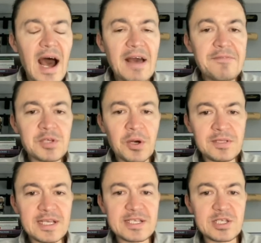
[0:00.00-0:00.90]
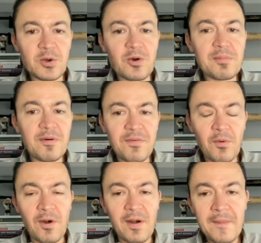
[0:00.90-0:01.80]
I've told this story
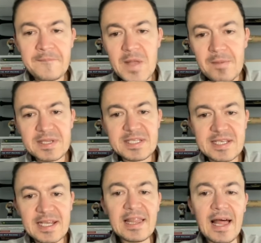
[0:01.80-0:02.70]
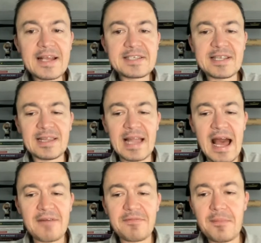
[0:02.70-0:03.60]
before, but Sid likes to
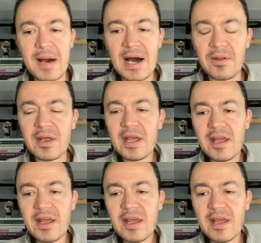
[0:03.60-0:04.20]
laugh about,